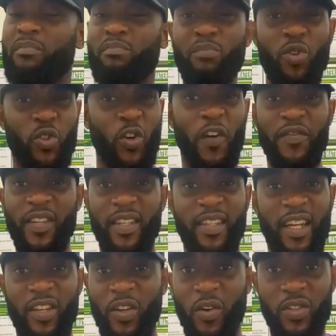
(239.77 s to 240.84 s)
Most often
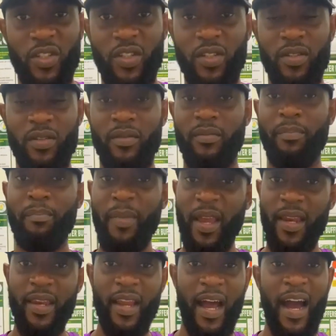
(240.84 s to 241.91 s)
than not,
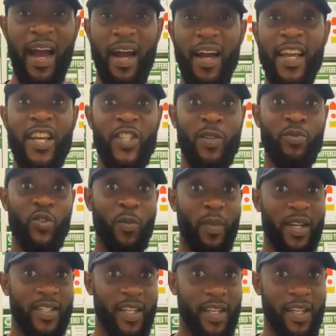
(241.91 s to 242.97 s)
men are
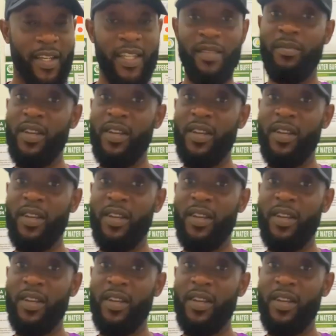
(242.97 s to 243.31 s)
asymptomatic. It